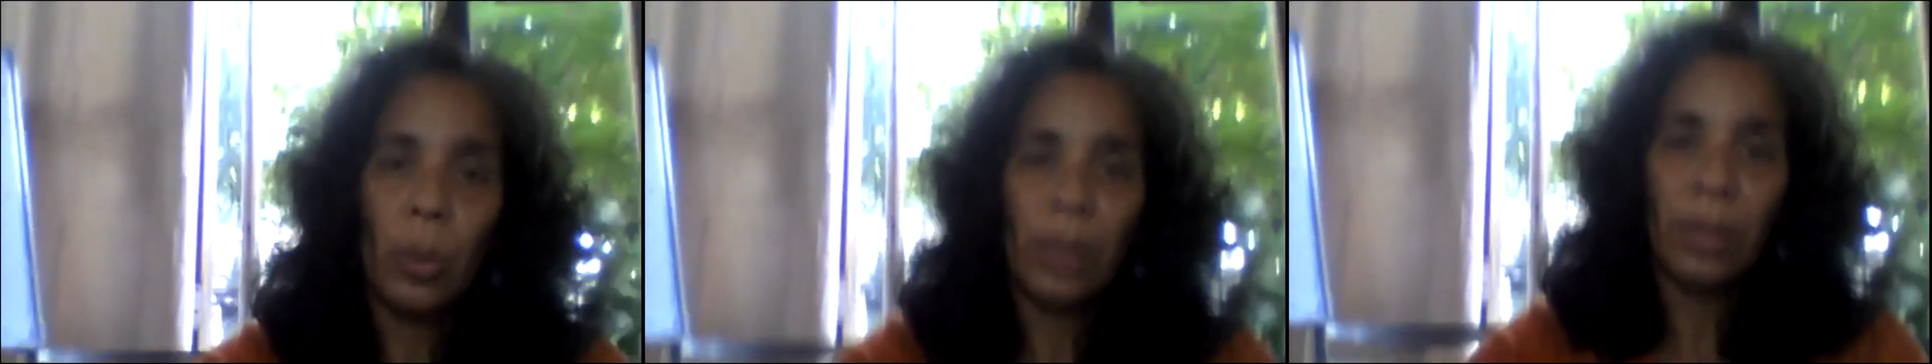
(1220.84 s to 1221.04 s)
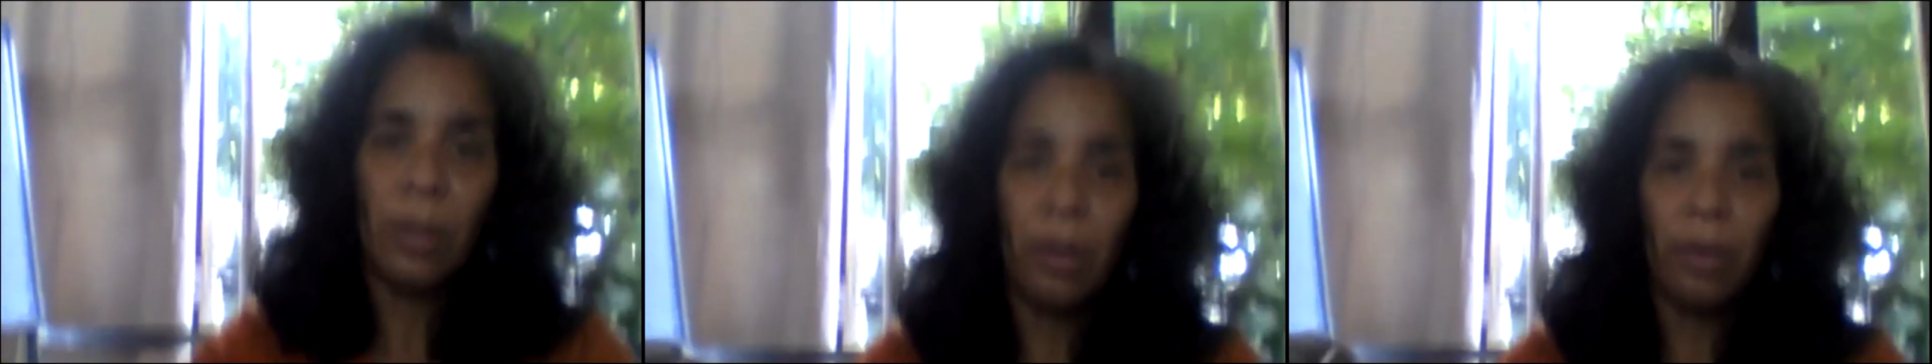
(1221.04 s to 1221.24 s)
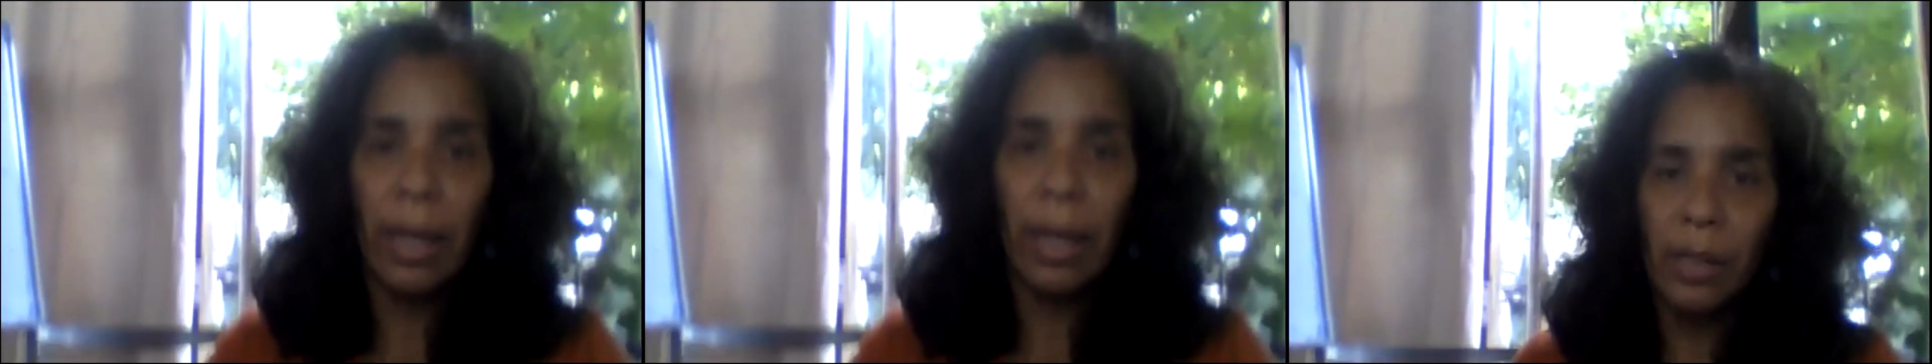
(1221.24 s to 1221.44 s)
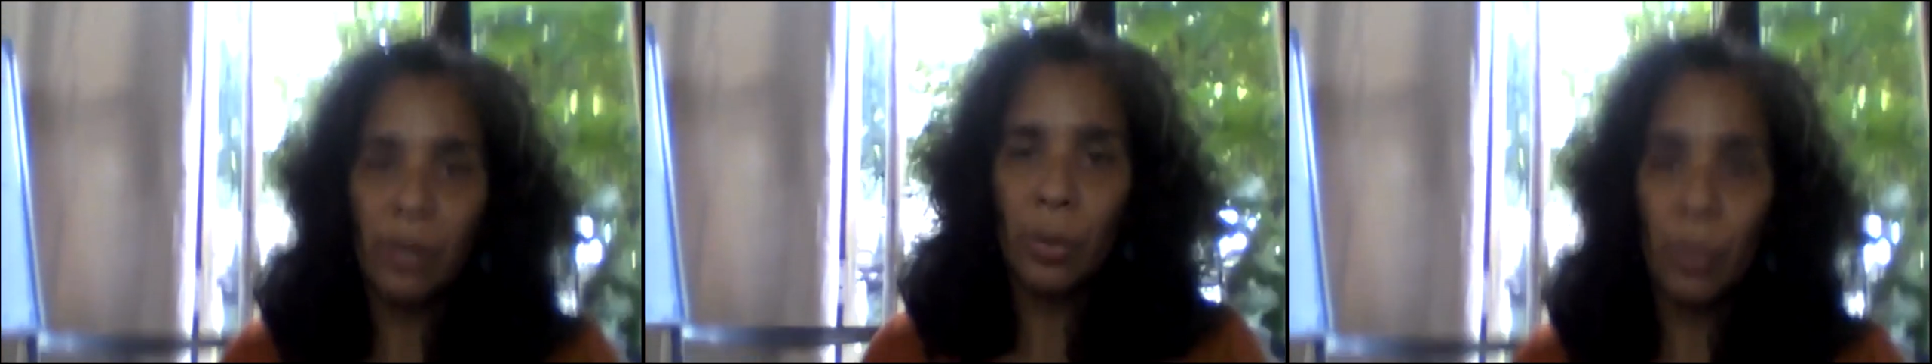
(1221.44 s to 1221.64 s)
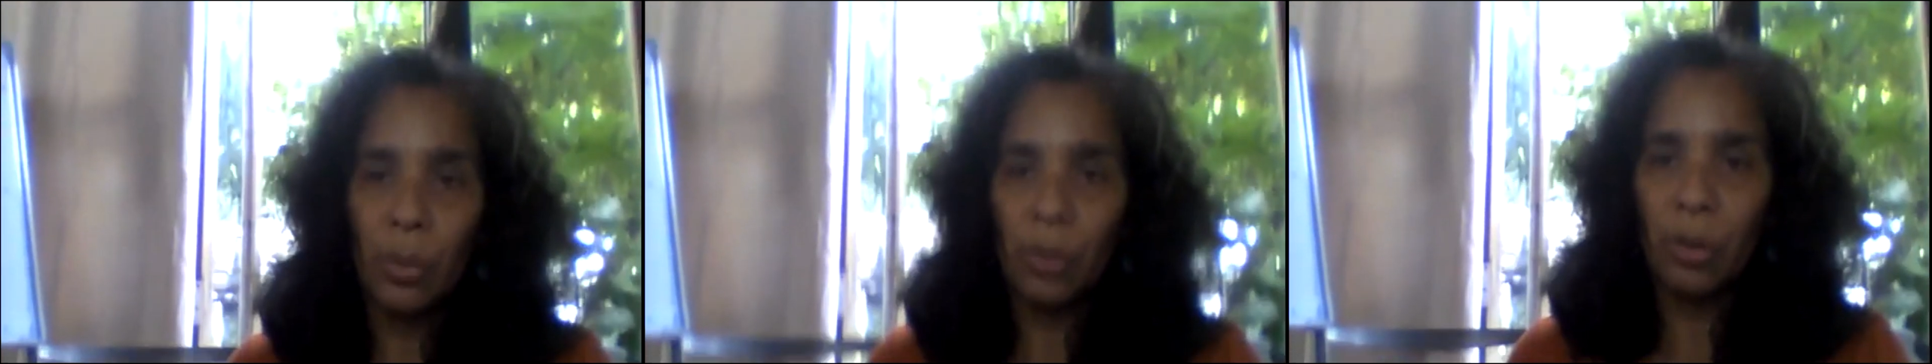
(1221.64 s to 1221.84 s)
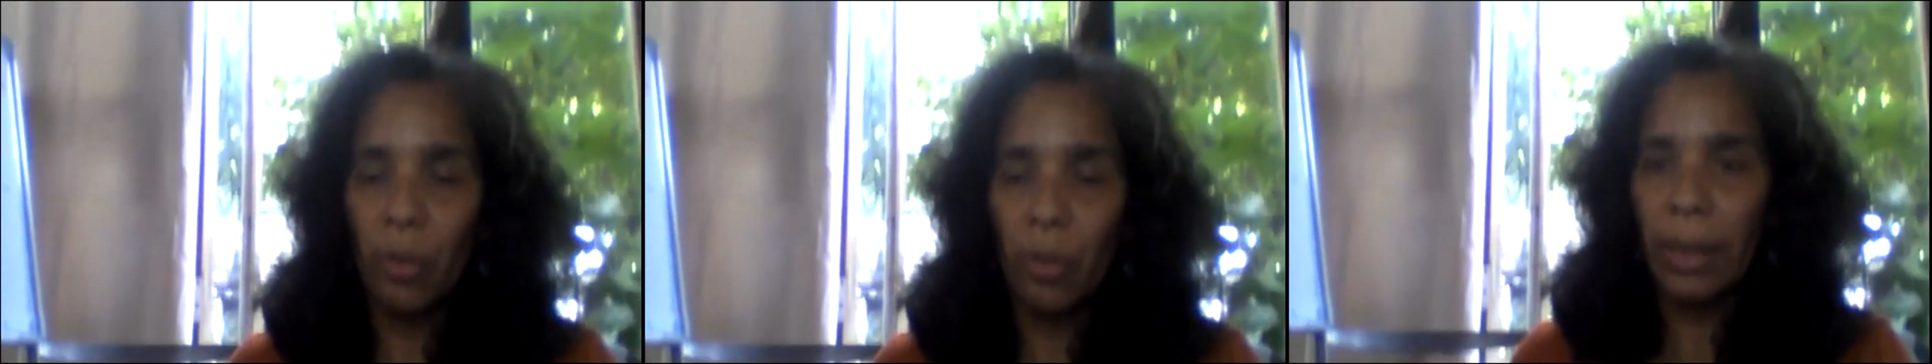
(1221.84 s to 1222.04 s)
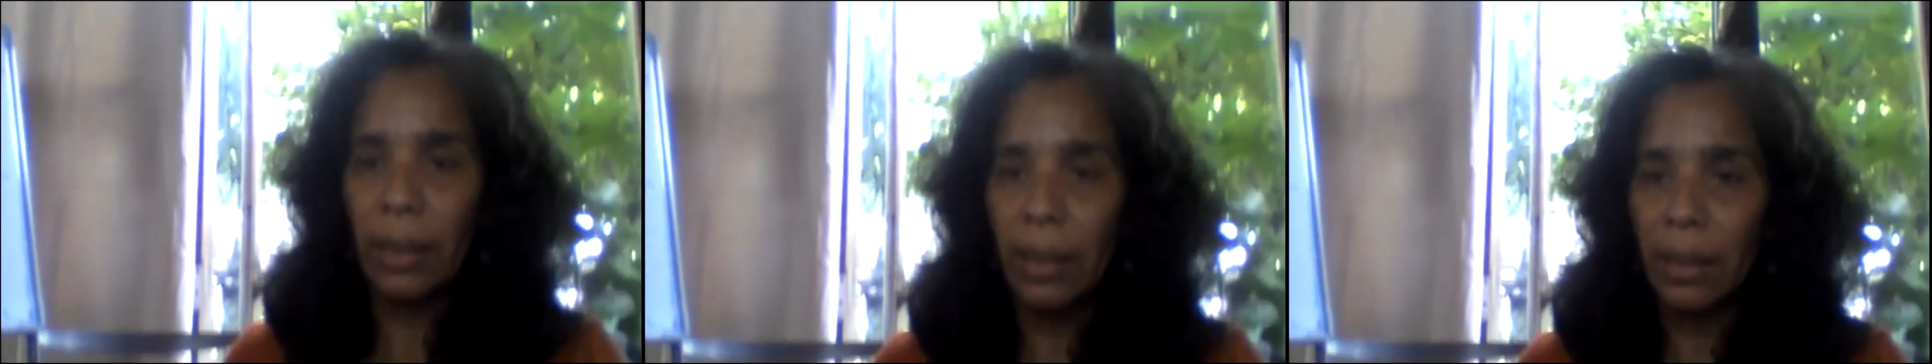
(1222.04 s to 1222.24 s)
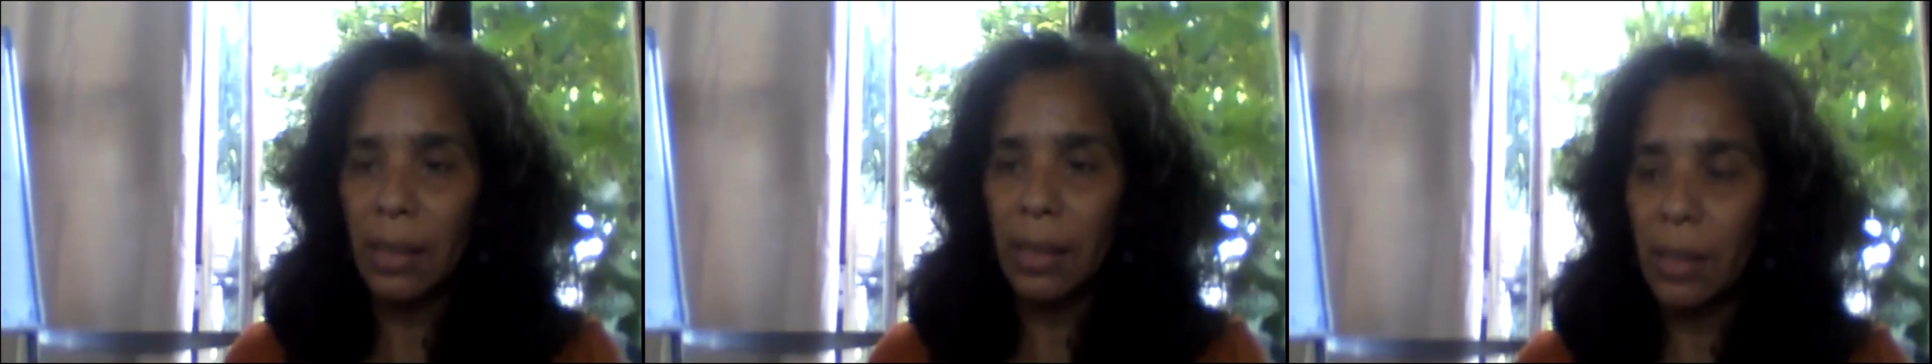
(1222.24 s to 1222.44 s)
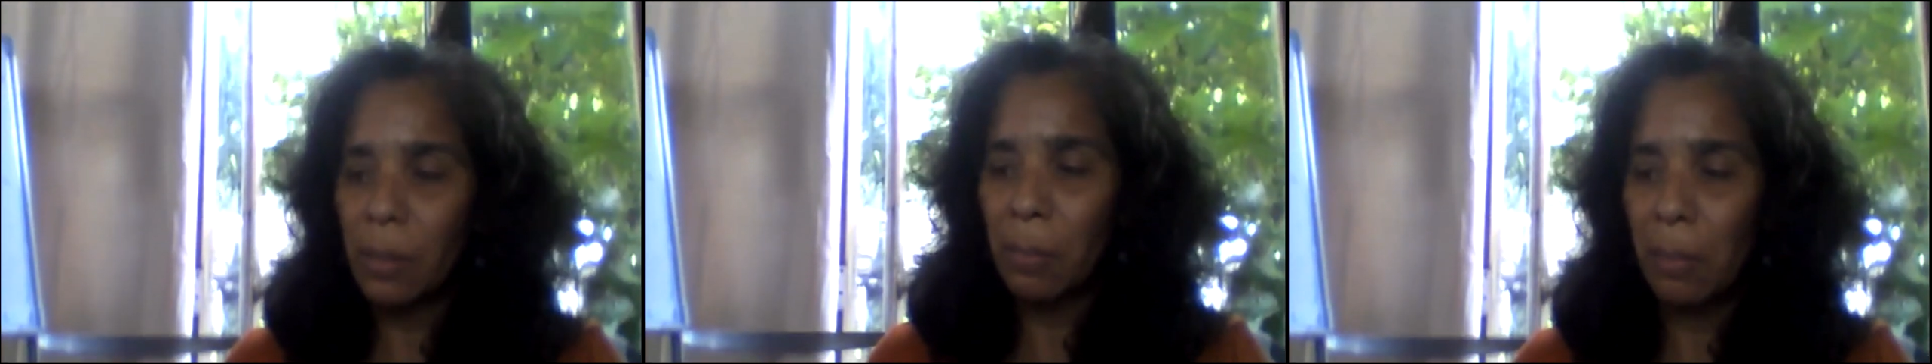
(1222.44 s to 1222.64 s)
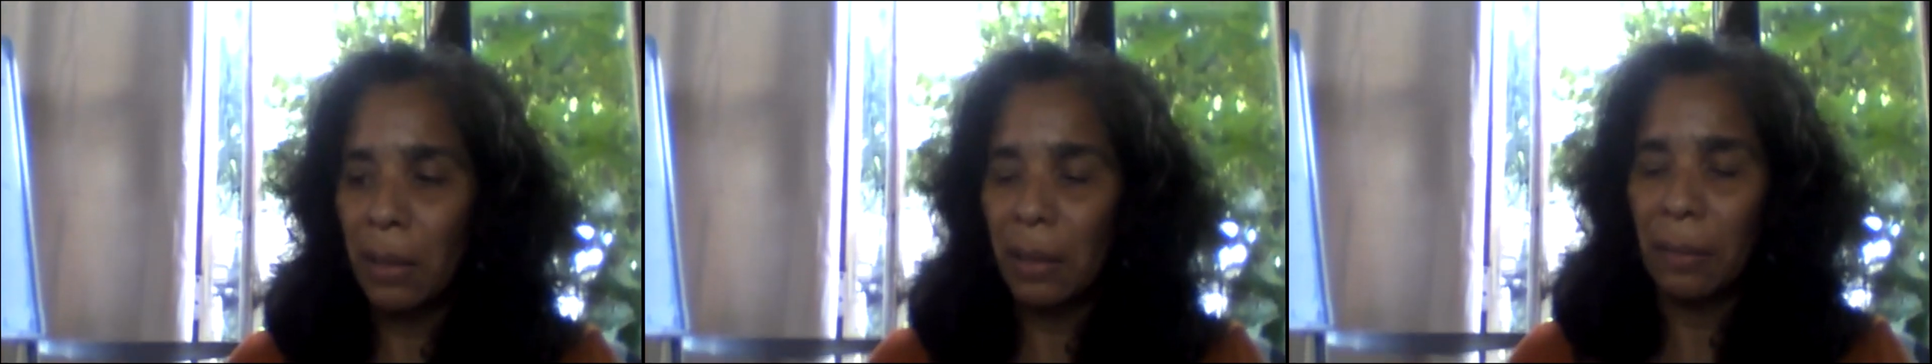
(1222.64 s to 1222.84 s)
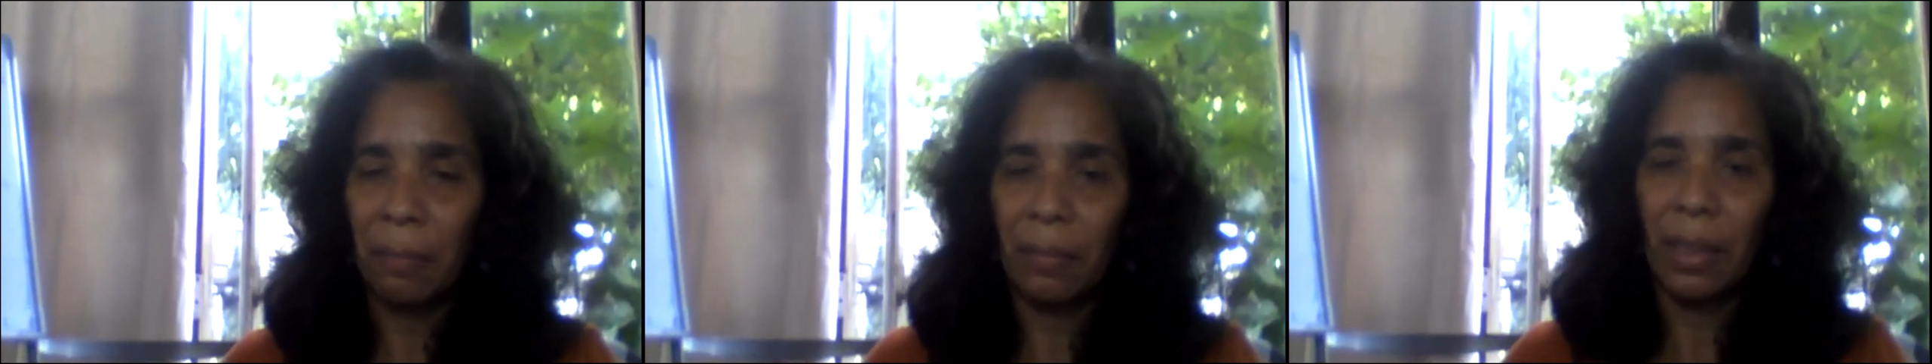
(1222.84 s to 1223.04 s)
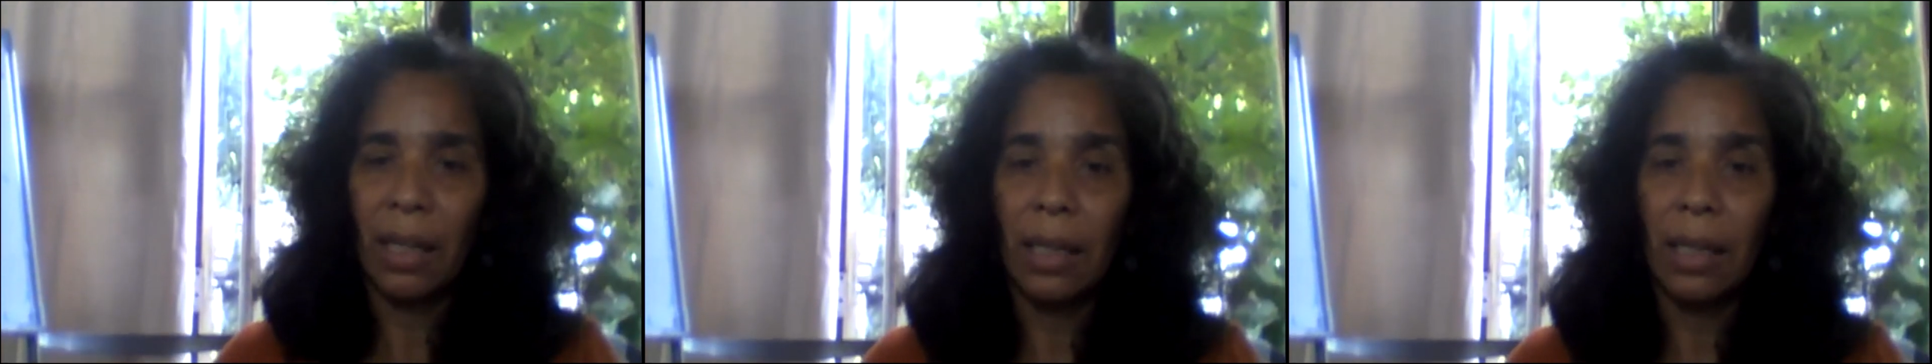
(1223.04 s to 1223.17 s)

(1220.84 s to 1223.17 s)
with Christ who strengthens me.